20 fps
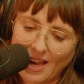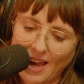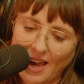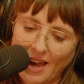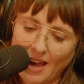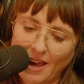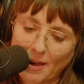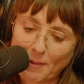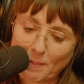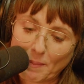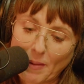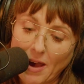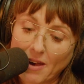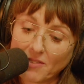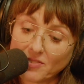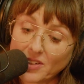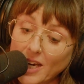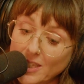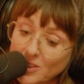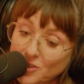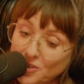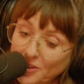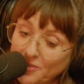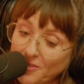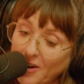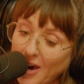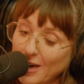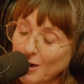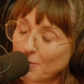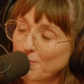of country
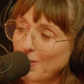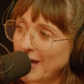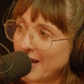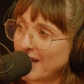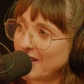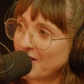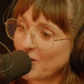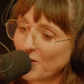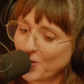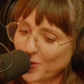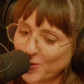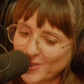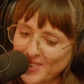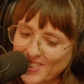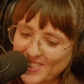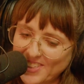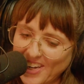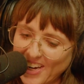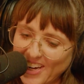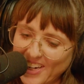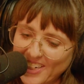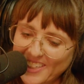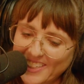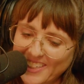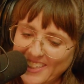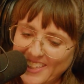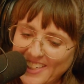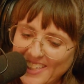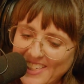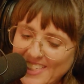rock band Oldstar.
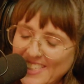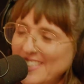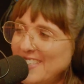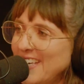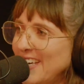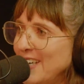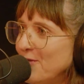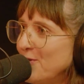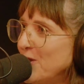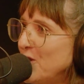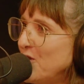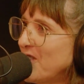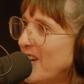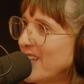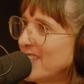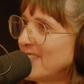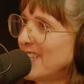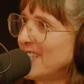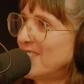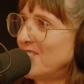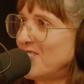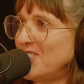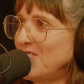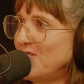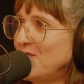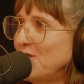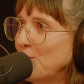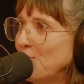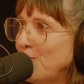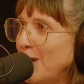Zane, would you like to
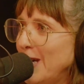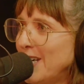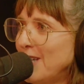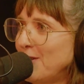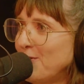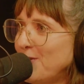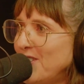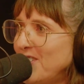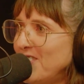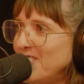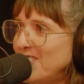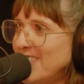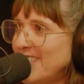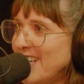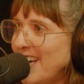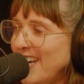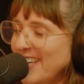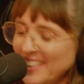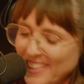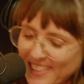introduce your band with you today?